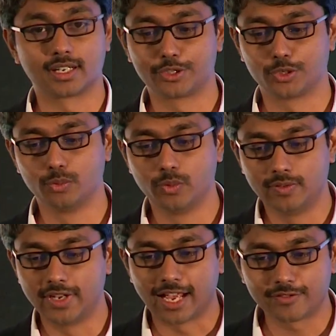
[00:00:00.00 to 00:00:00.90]
right? So
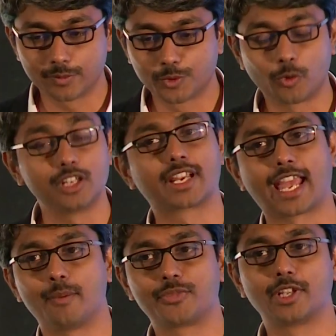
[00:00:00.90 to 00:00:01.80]
we have some small
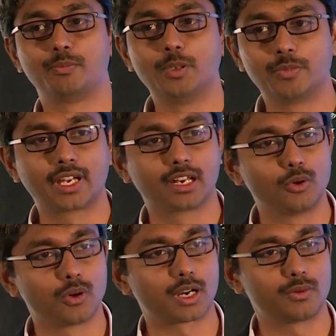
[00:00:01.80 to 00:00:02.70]
camps that people can
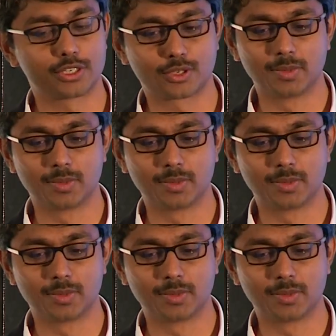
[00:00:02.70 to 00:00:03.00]
go around it.